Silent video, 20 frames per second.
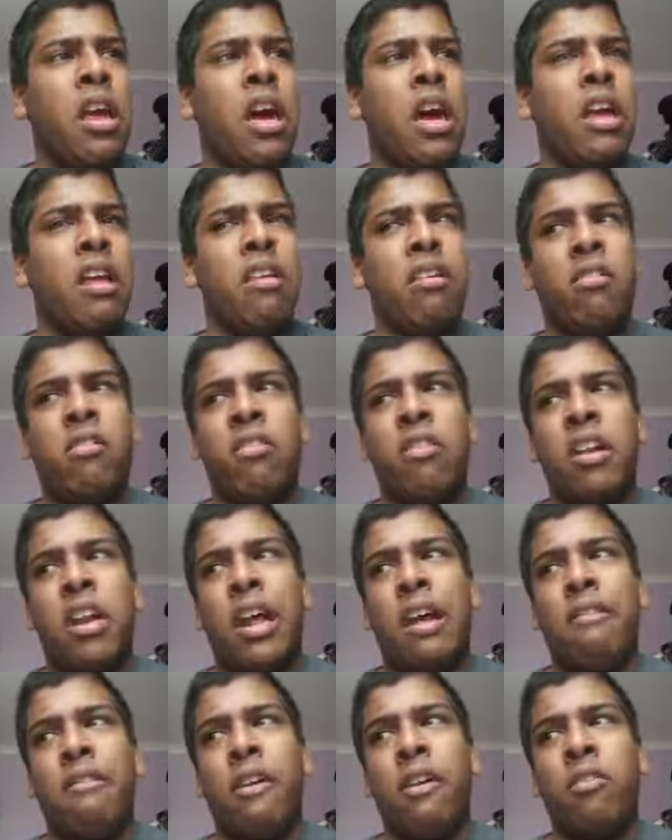I used to
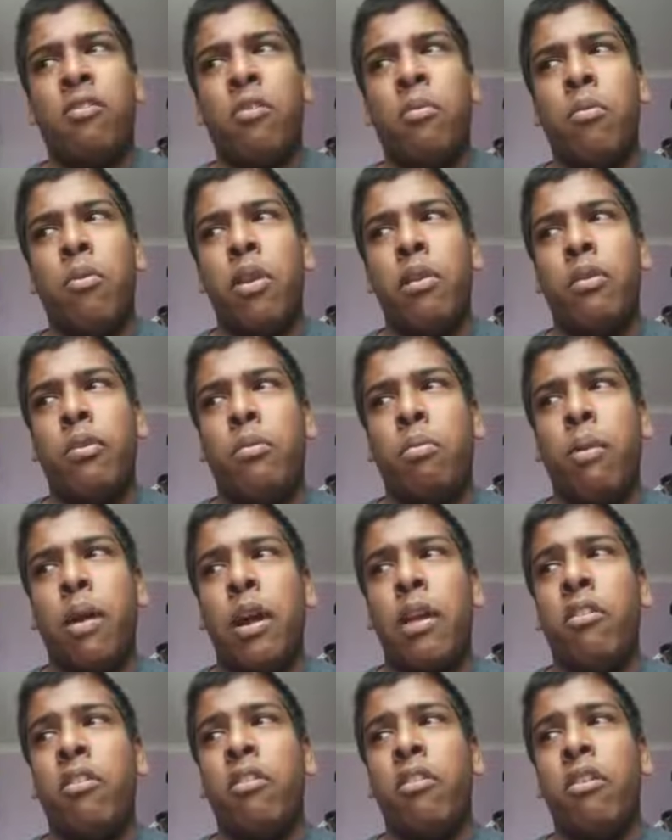like Rascal when he was
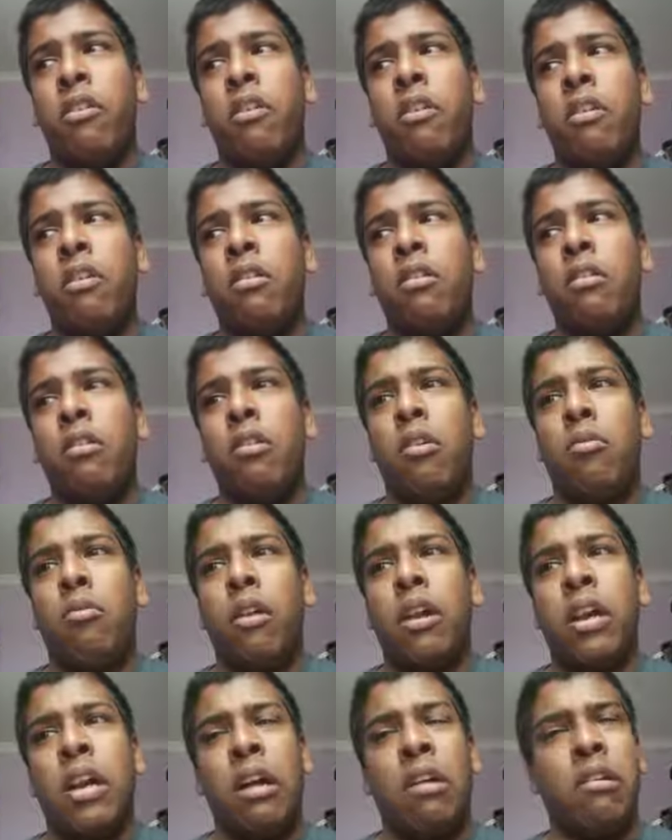by his own, not
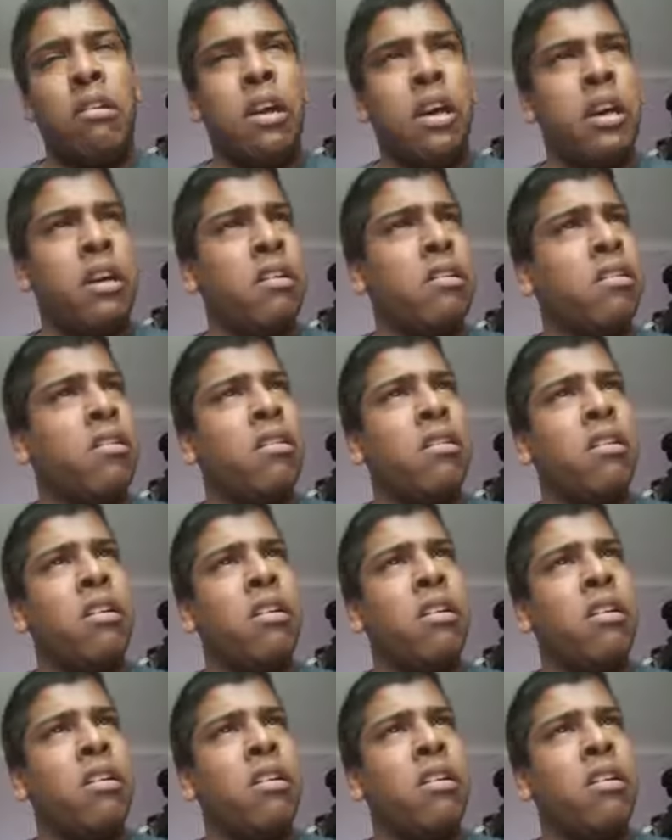with Cloud Gun.